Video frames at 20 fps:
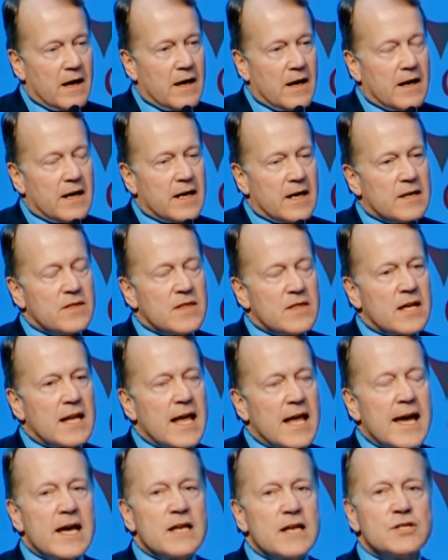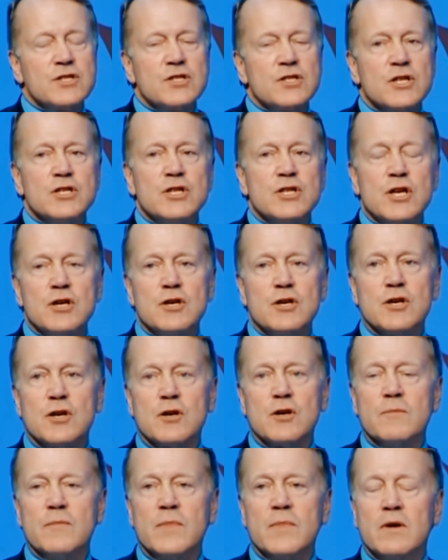In the last
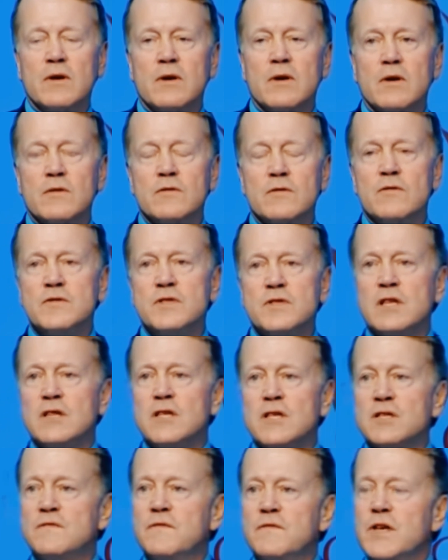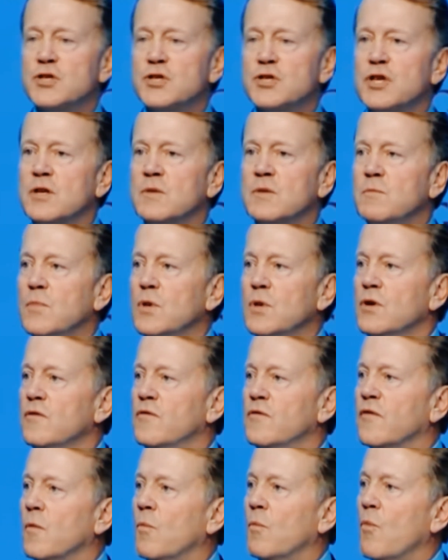year, you've seen this vision move
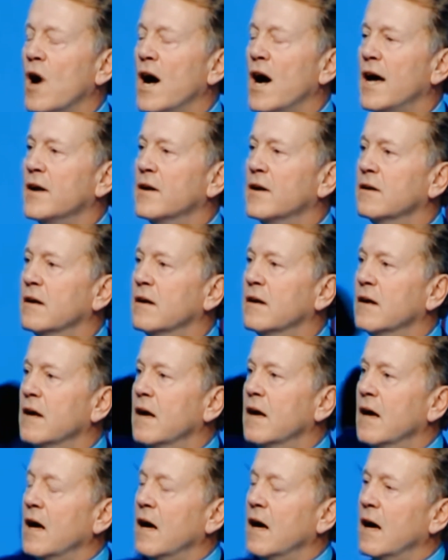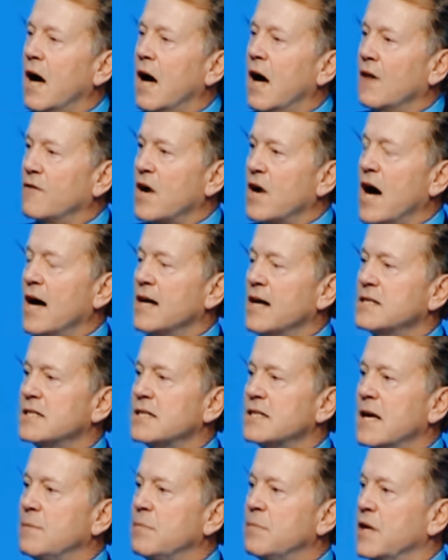from one of
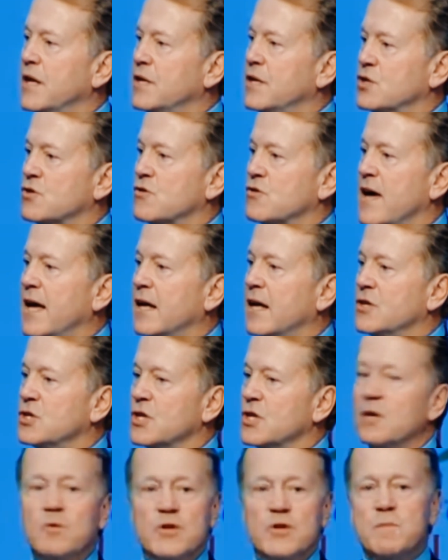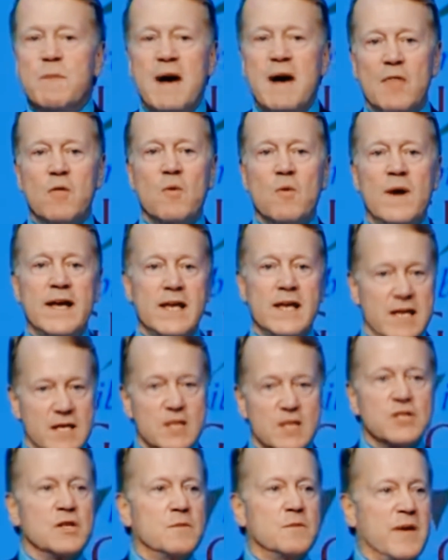concept and strategy, which, by the way,
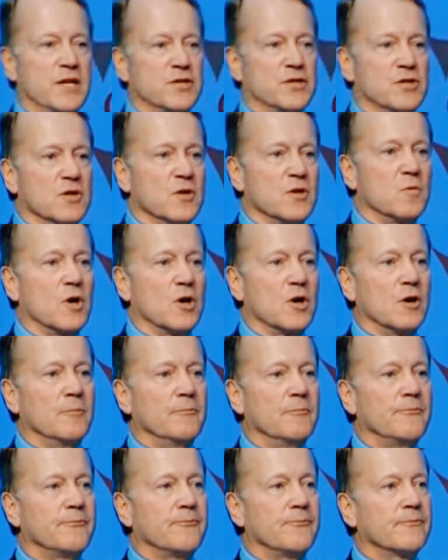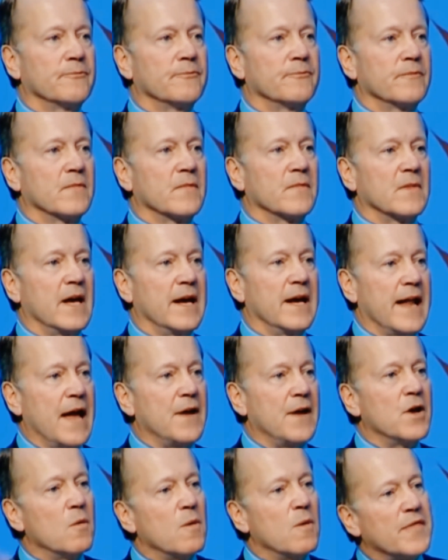is the best in the world. And I
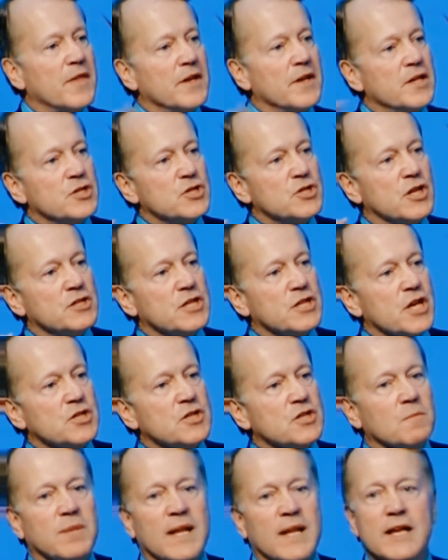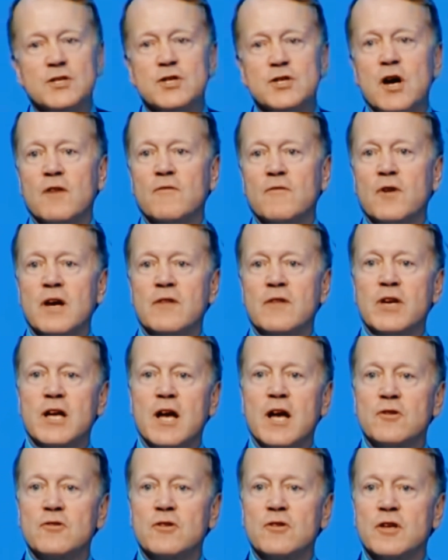know what the digitization plans are for every
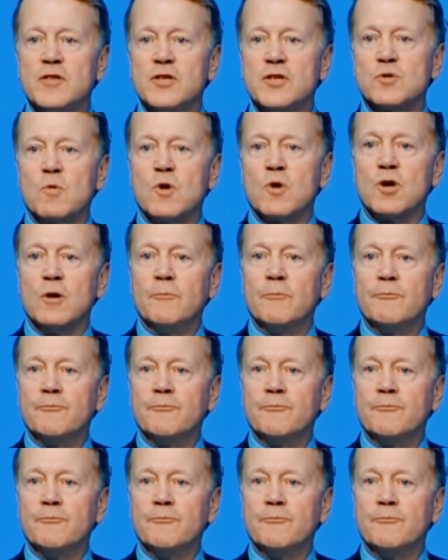country in this world.